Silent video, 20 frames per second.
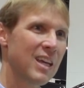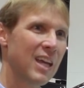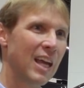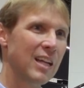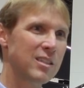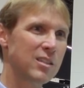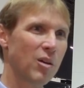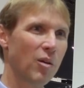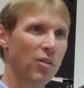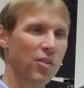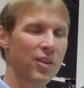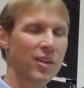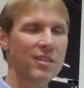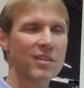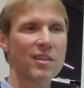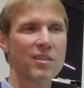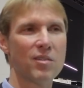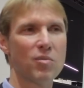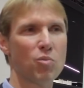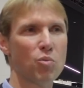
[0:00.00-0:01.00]
And so
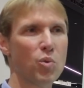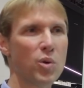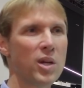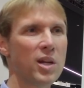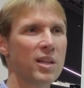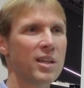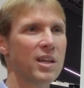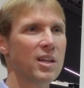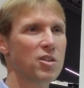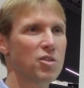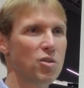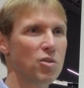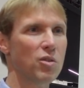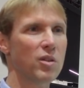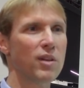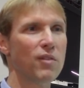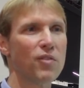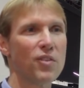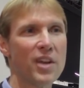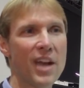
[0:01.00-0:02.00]
this is really,
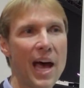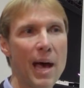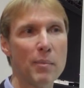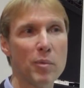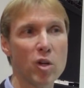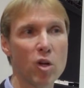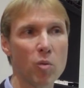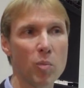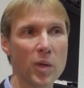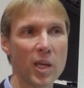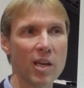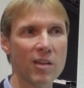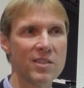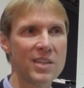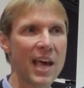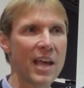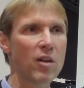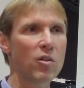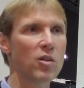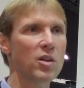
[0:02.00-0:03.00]
truly phenomenal, because
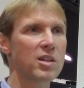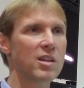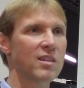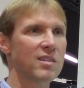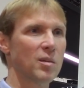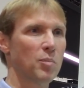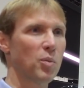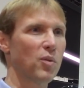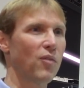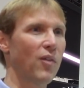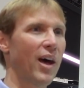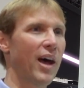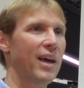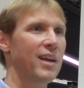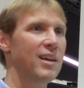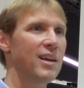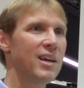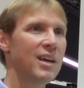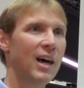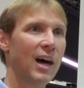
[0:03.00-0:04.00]
not only does it
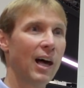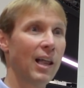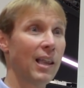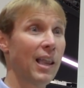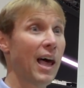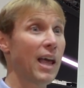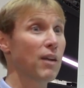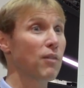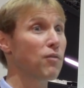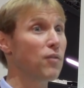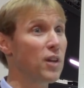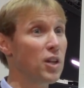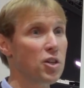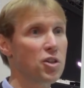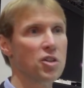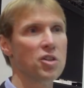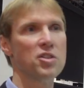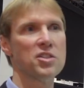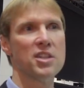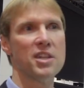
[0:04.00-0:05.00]
provide a lot of
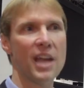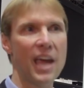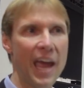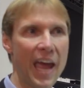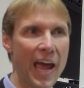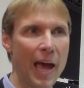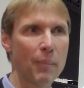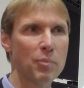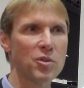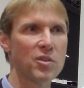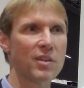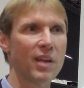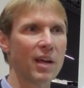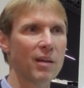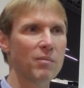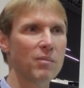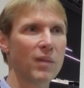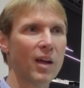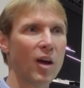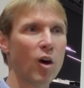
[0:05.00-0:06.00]
features and apps
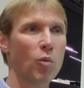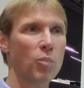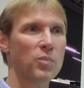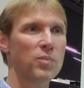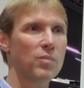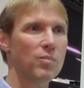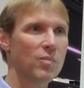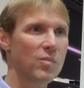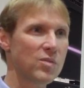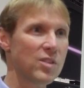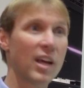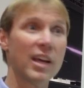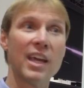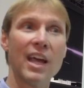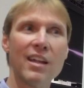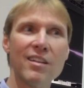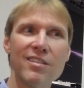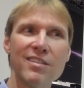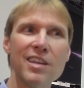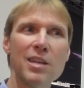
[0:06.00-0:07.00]
that help,
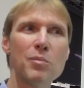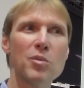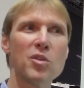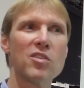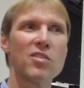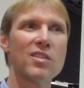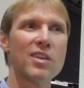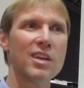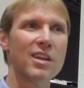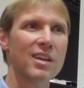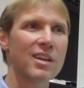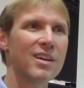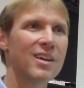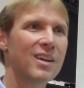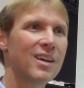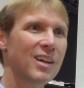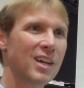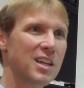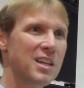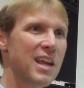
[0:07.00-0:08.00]
again, seamlessly
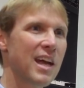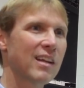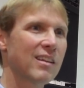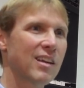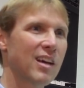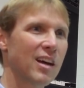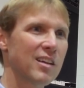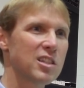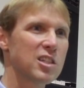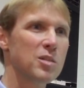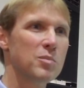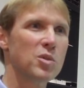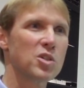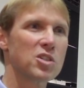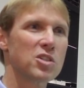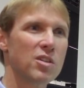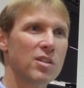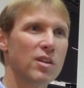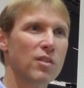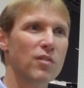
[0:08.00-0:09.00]
connect
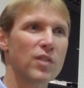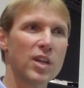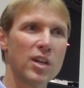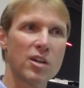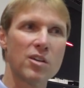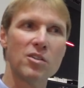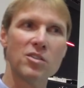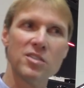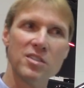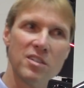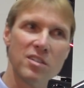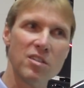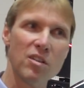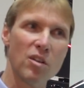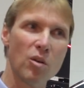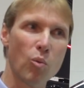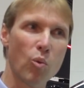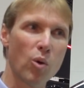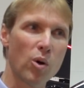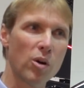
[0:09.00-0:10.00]
customers to their vehicles and to
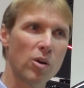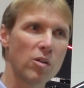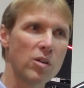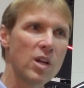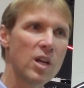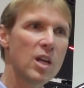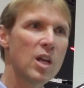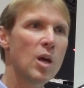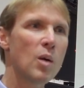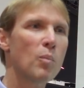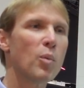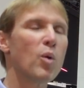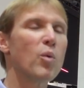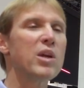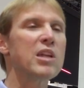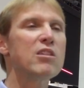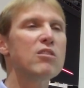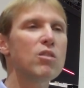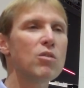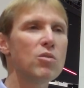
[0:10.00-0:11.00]
the world, but
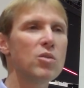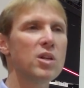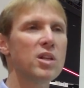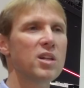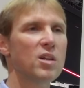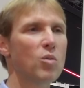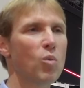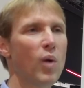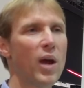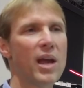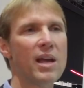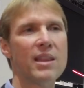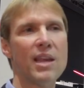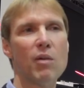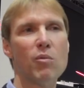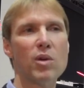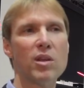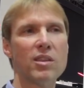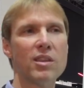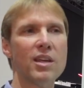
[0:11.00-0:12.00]
we do it in a way
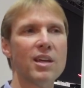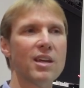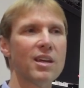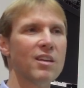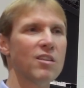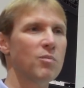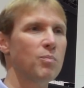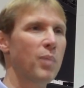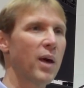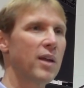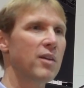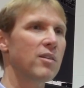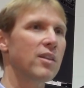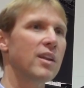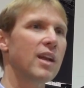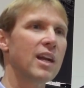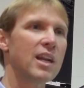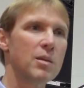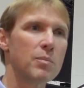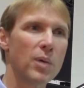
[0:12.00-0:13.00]
that we think is better
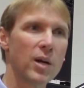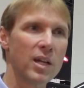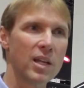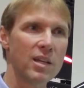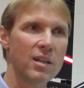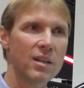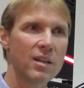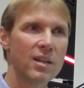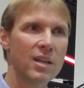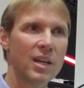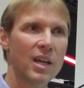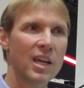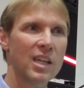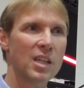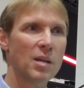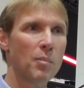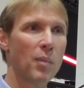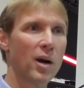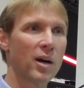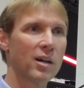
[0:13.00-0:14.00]
than anybody
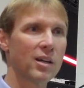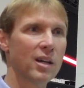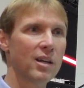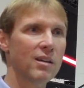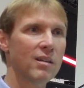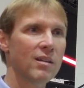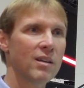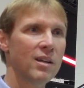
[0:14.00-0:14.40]
in the market.